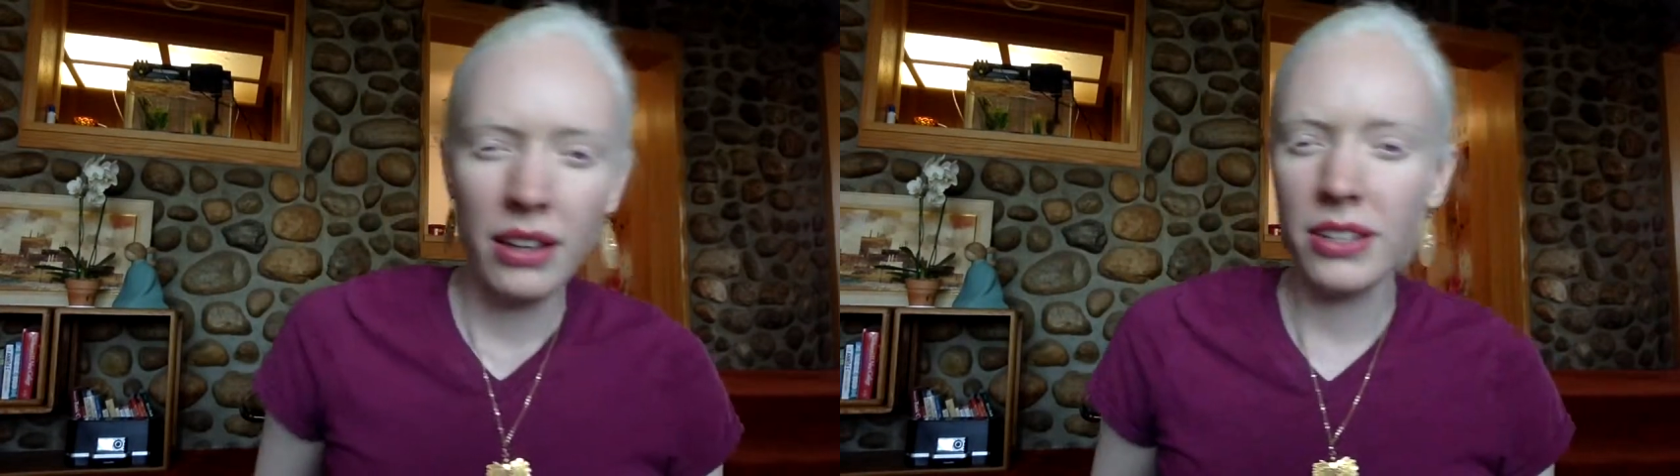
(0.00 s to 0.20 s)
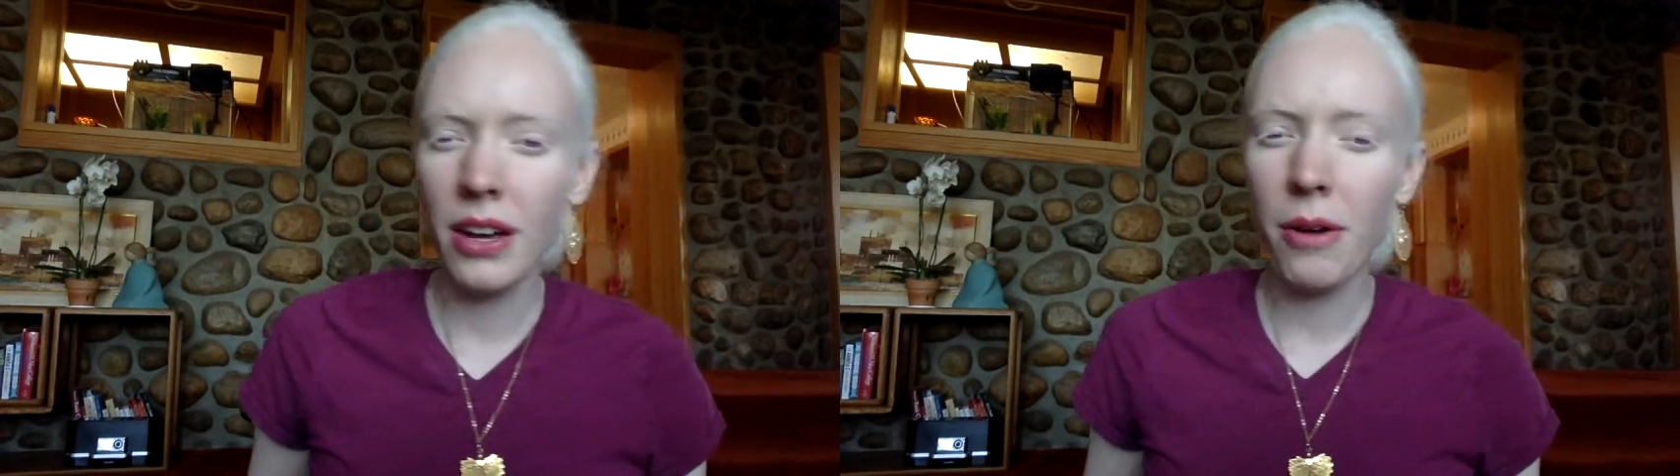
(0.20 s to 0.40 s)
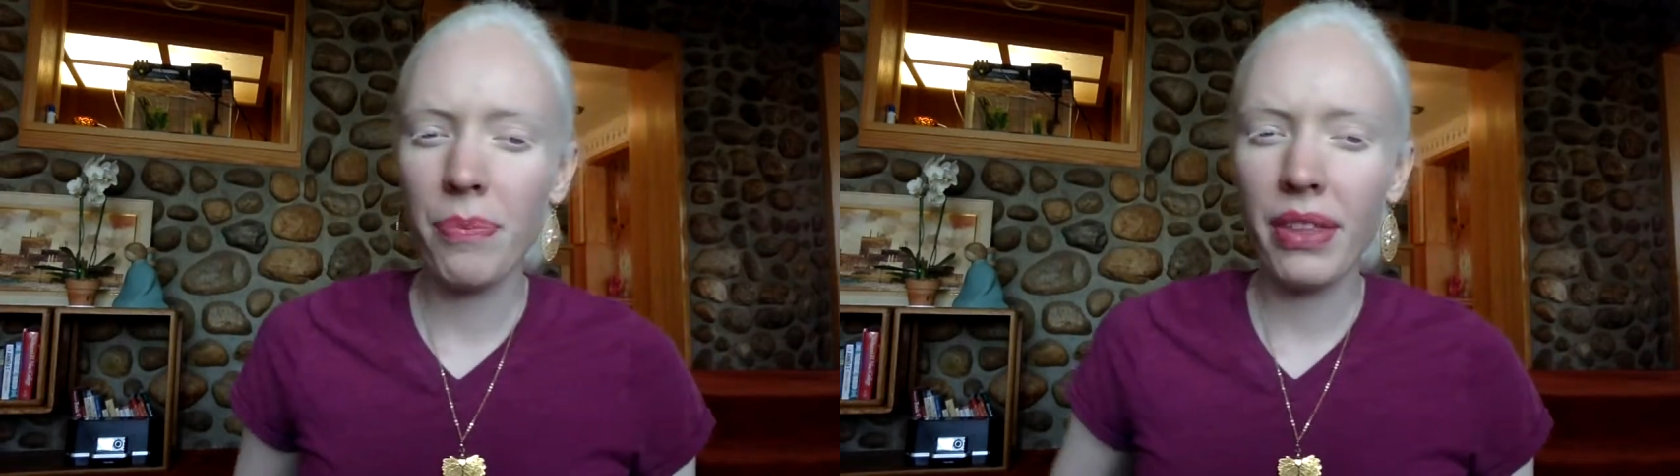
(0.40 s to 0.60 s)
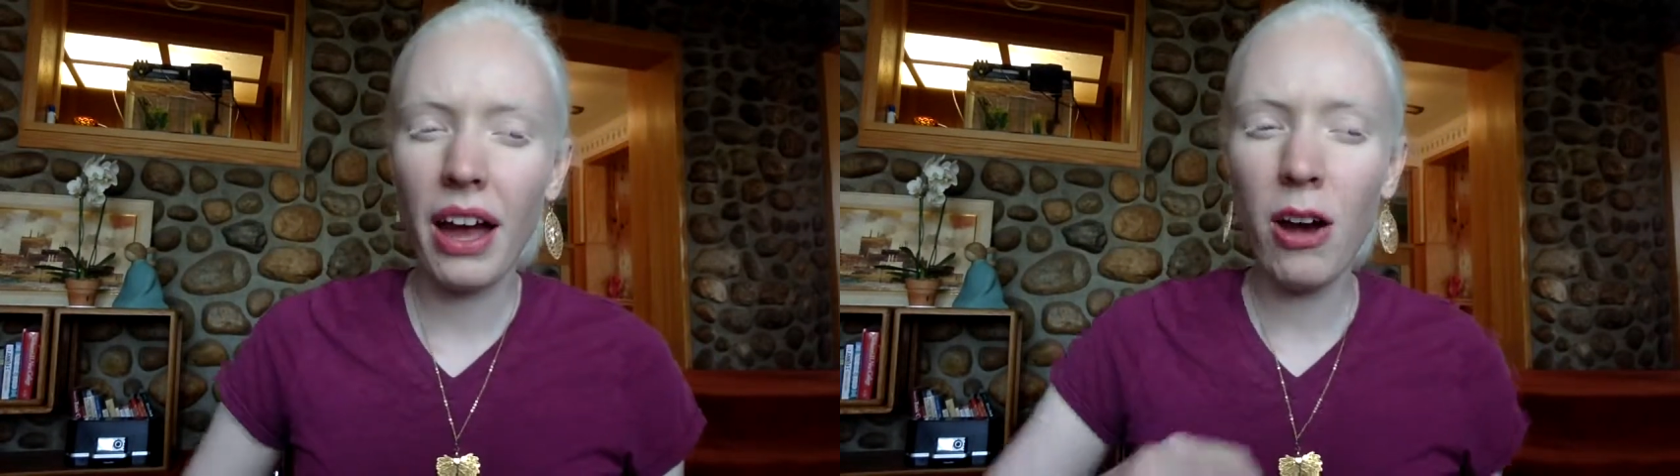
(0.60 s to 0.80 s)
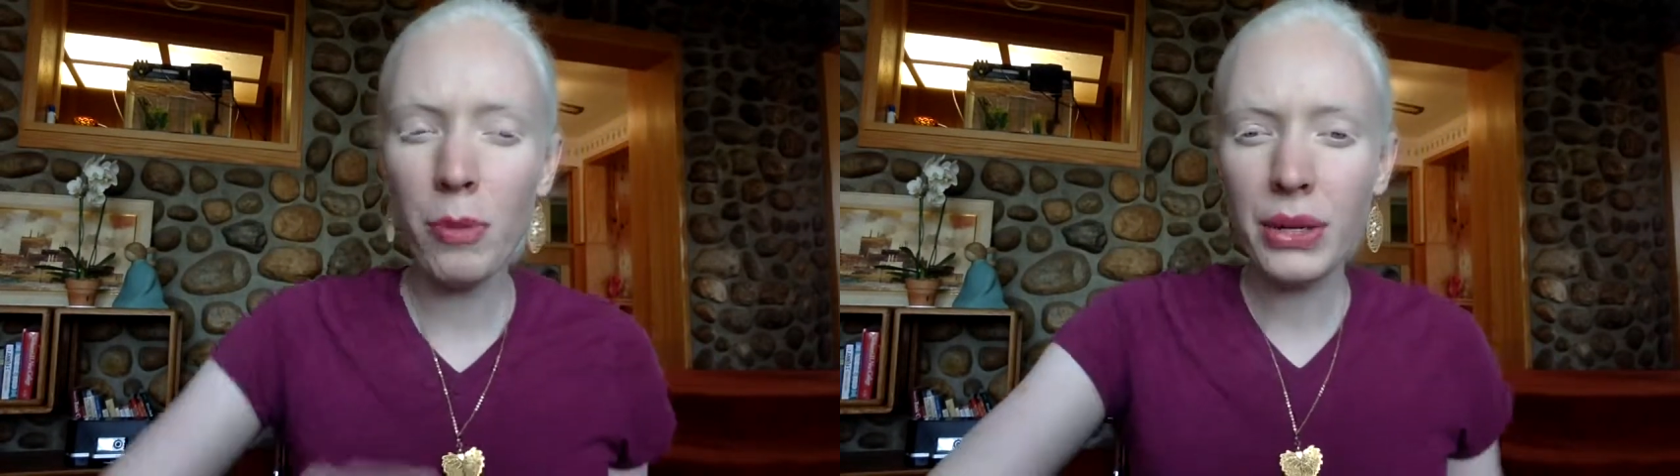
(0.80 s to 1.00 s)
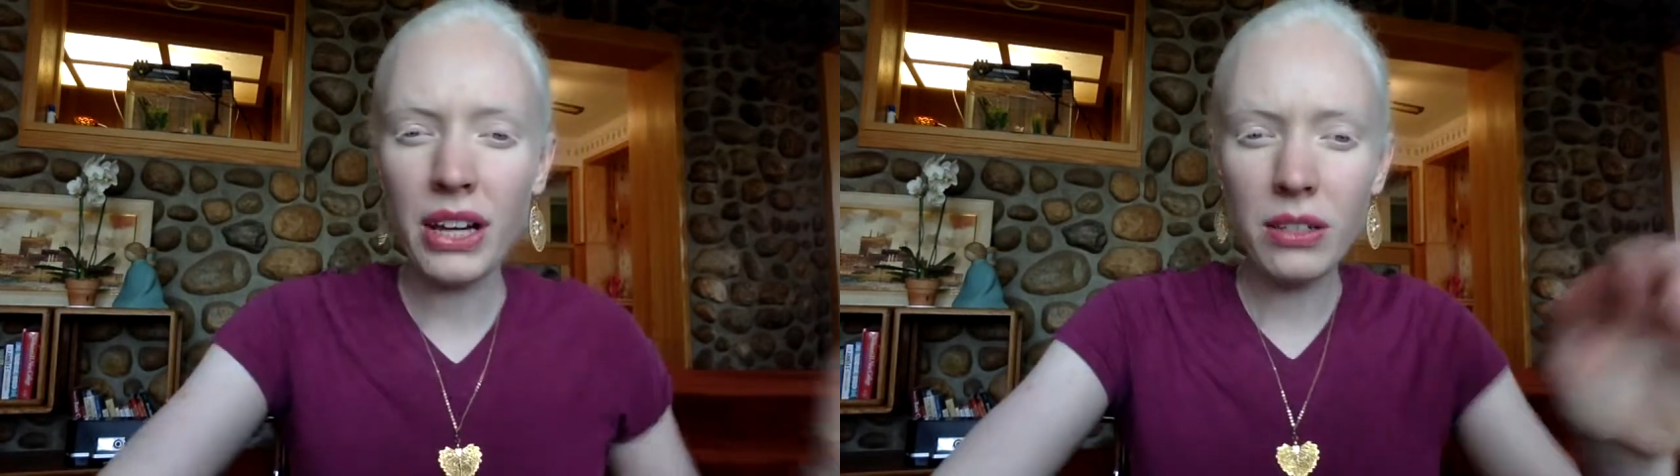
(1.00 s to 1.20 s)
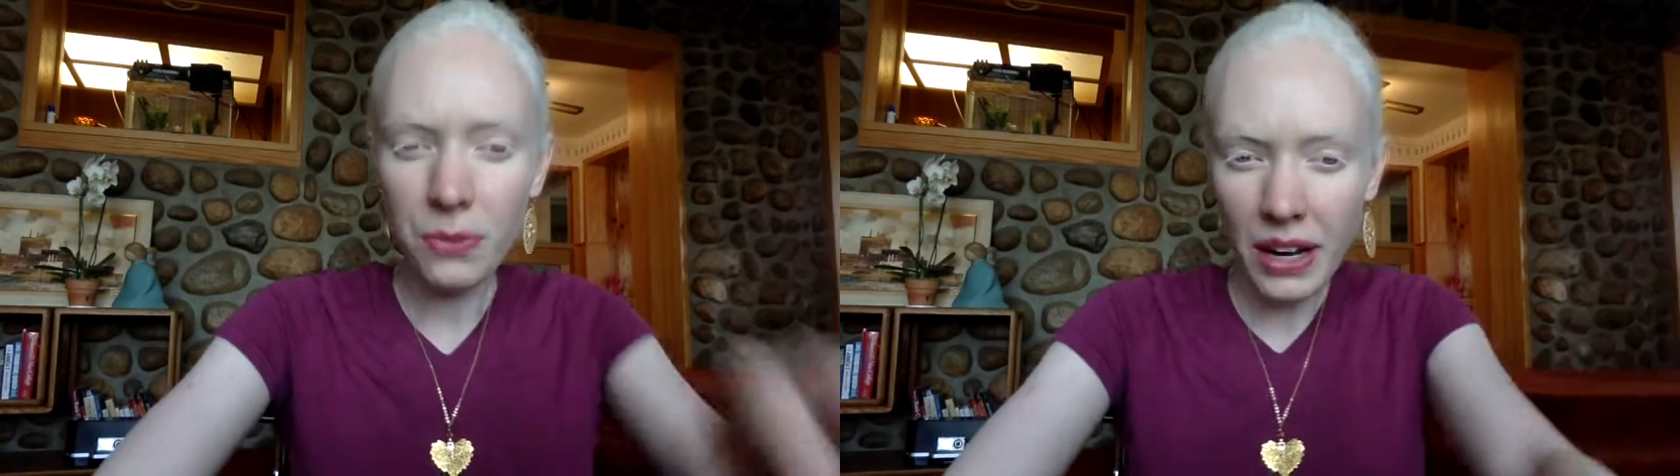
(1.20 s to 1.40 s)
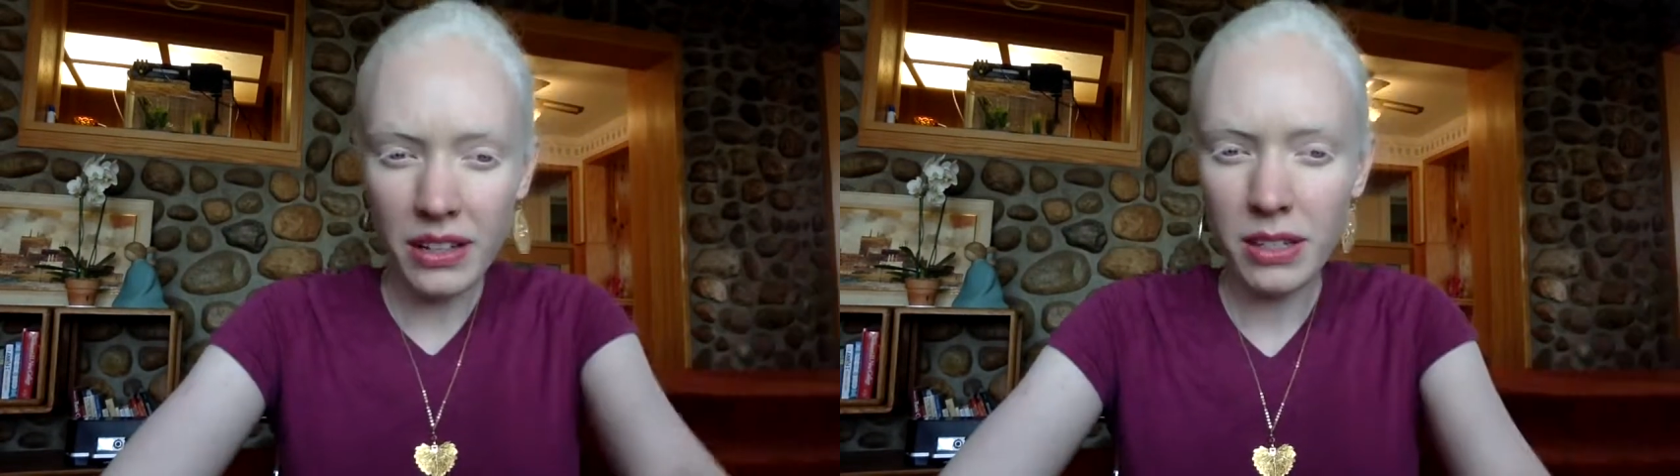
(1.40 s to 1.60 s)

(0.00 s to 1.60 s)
So I hope you guys find